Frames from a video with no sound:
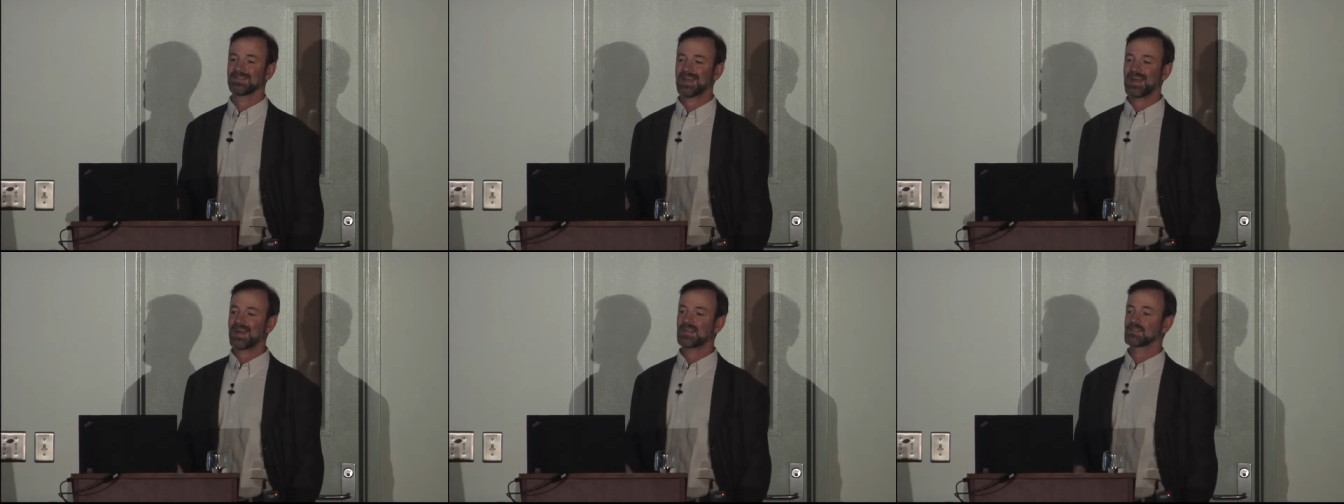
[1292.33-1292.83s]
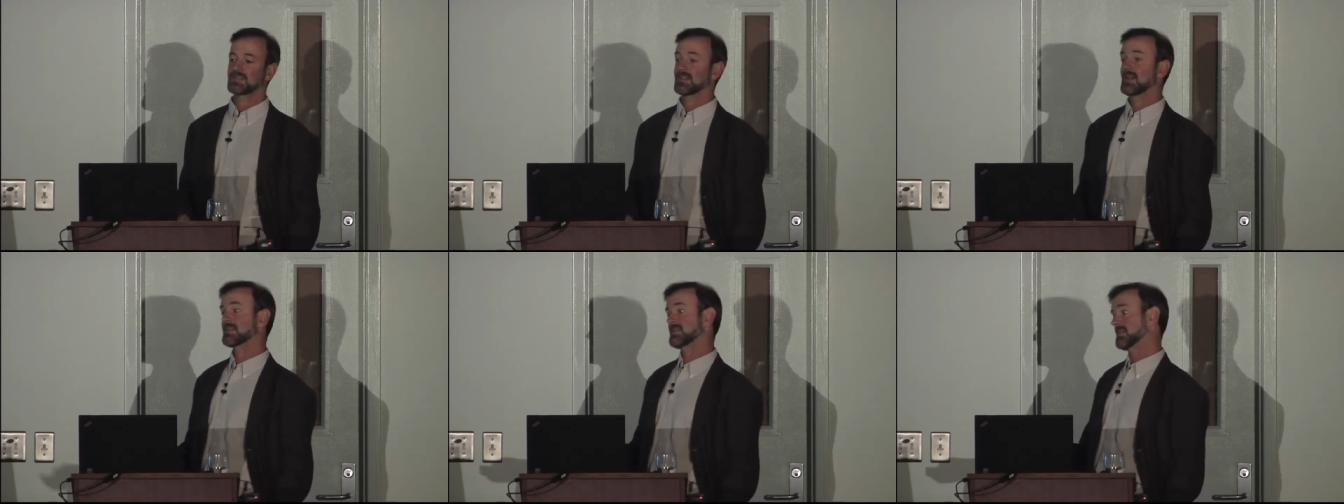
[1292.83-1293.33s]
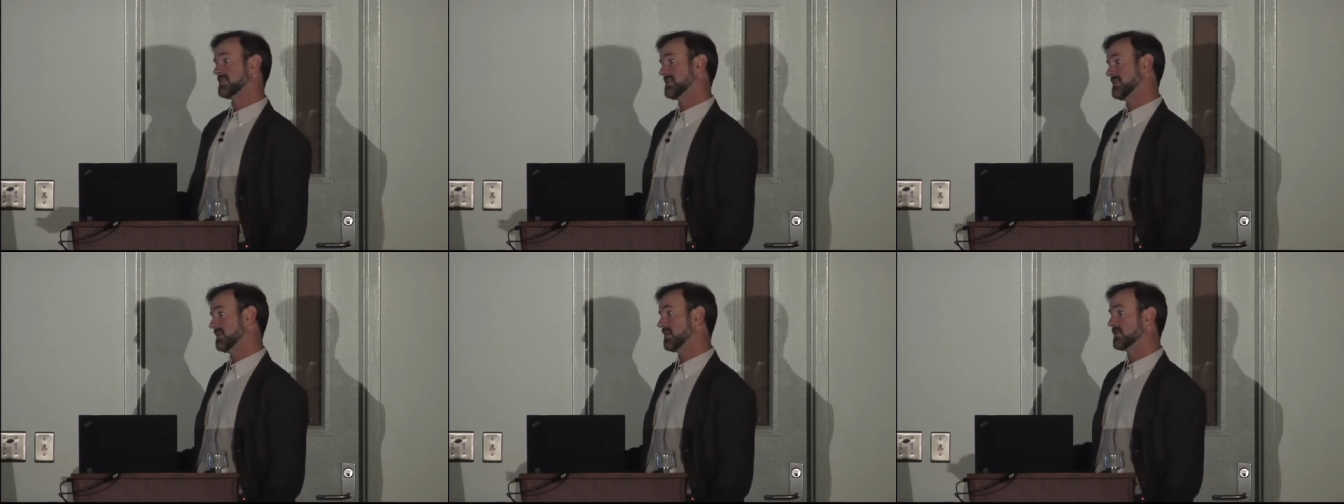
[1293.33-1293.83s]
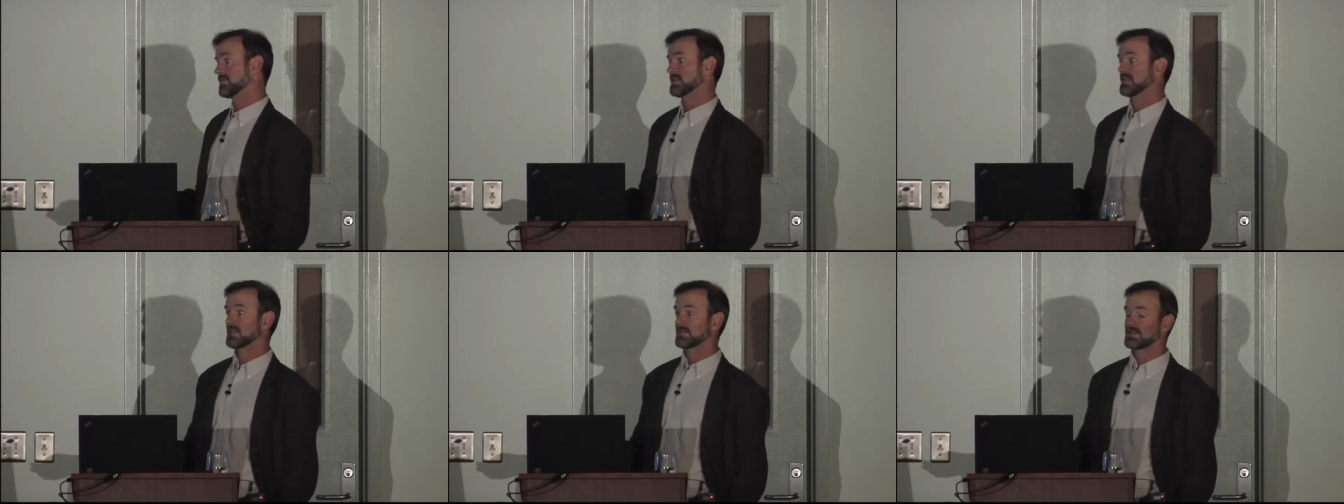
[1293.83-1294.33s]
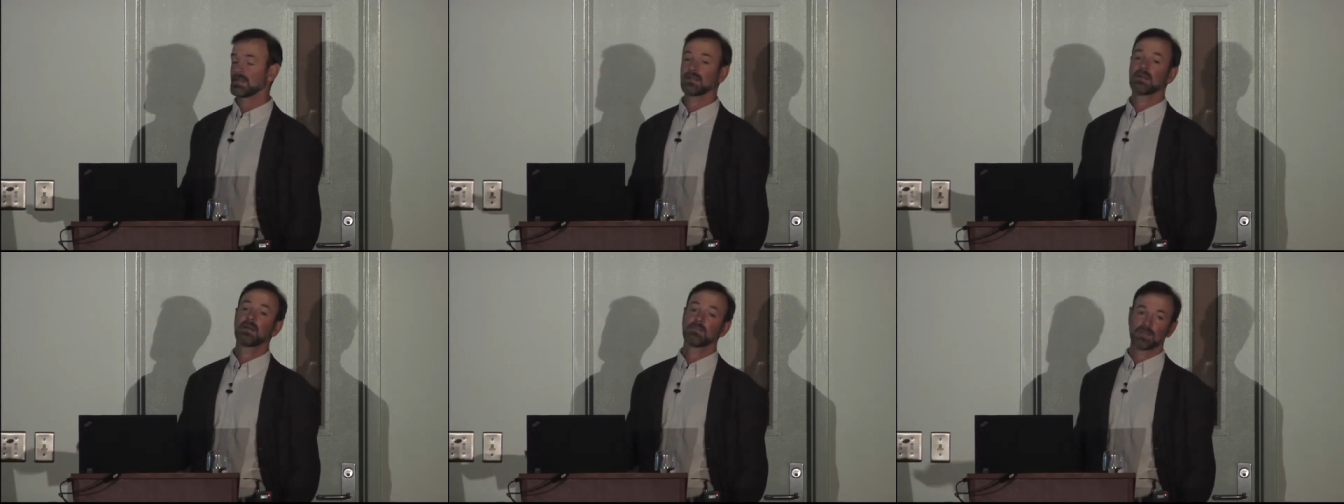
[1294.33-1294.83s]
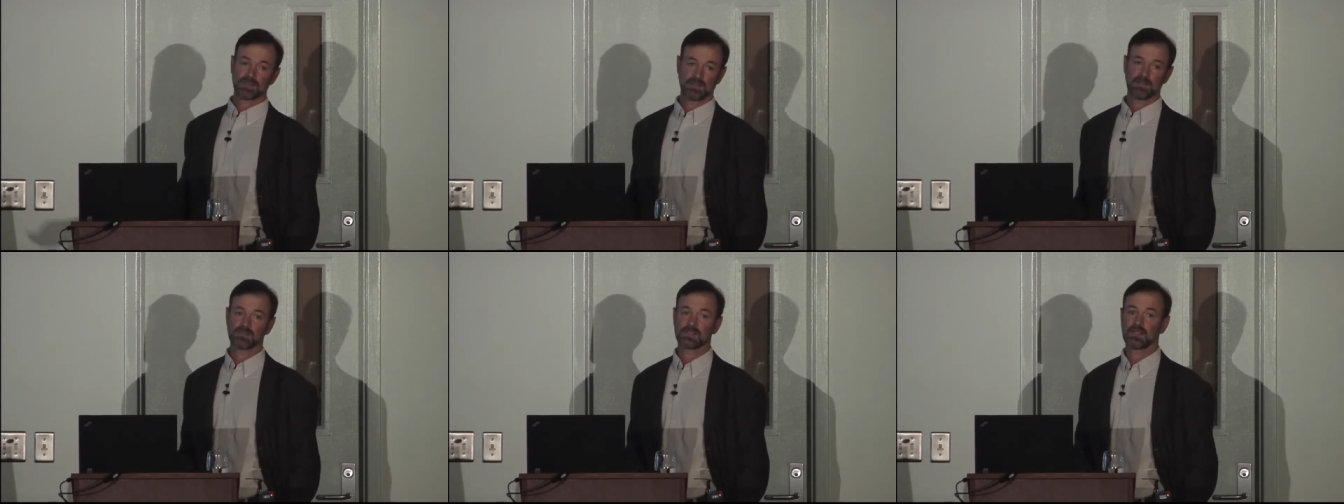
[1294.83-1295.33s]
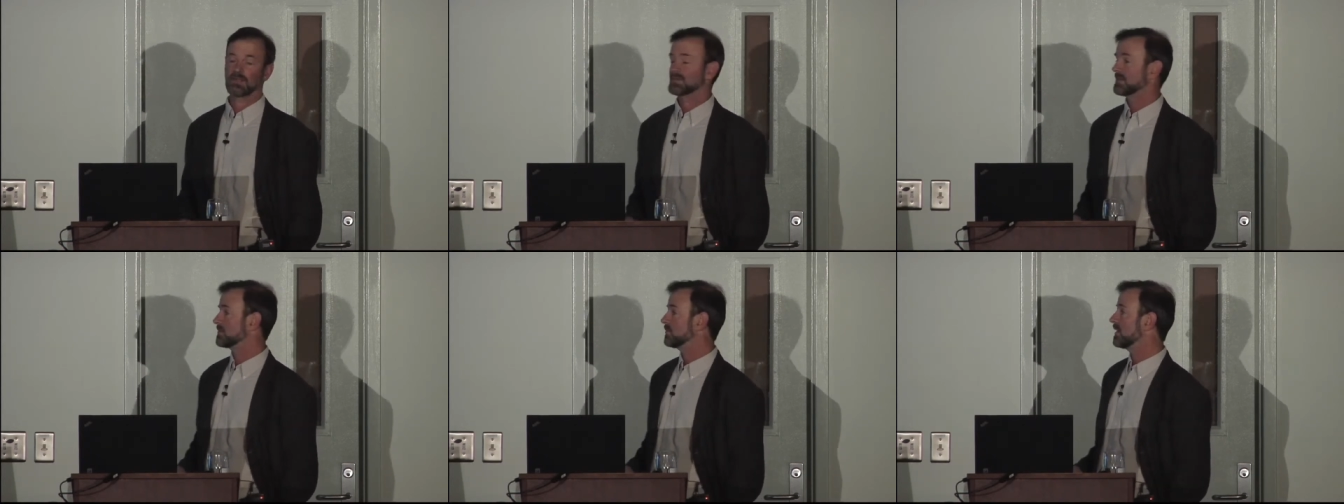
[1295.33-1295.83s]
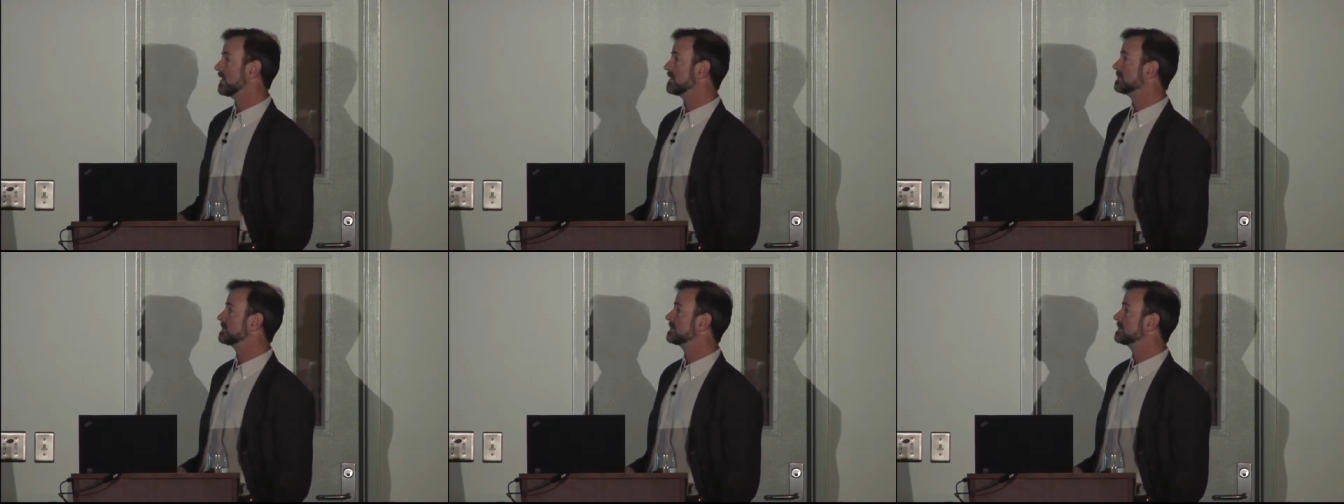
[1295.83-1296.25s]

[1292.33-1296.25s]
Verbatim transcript: has to not just the countries that they're in, but to themselves as well.